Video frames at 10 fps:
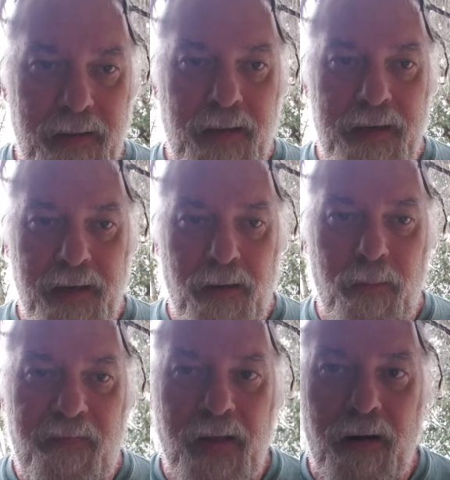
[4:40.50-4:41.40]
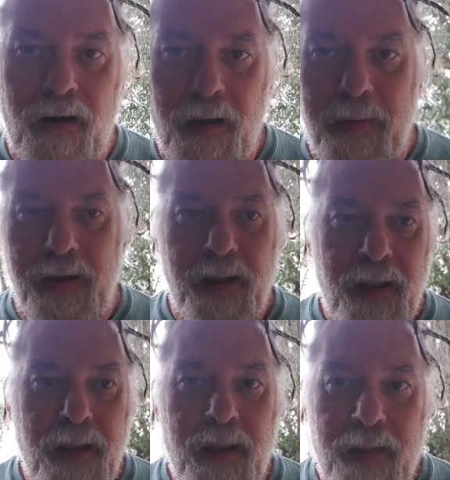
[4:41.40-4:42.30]
let the little feller up, and
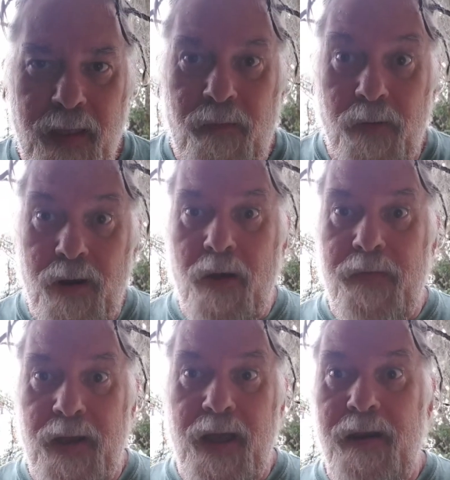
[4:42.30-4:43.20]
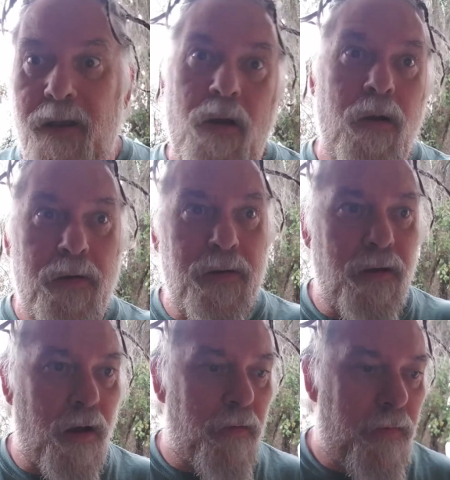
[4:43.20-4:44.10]
they run off and got in the car and took
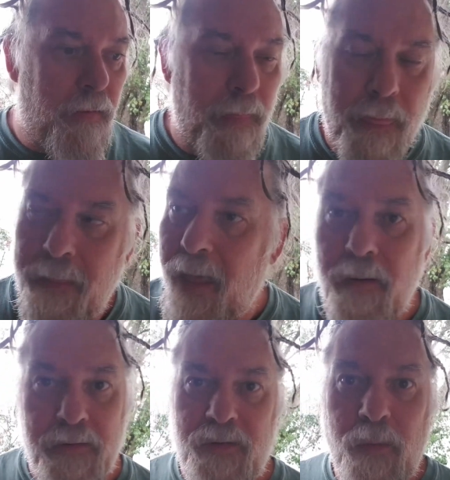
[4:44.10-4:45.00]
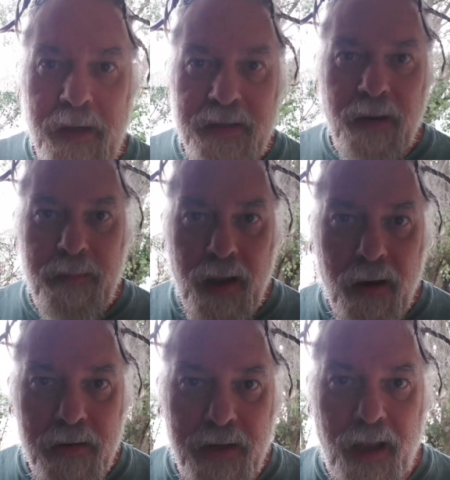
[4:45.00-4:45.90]
off. That was 20-something
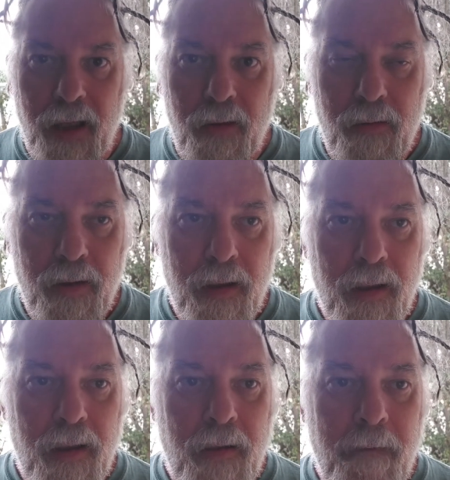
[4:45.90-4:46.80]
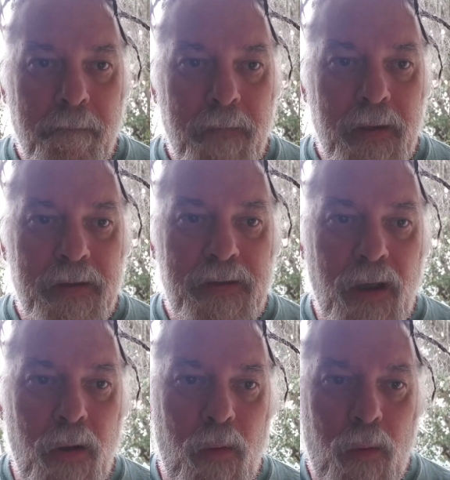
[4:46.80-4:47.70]
years ago.
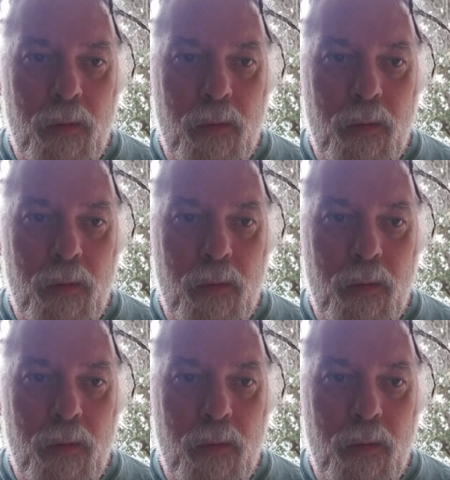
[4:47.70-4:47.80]
So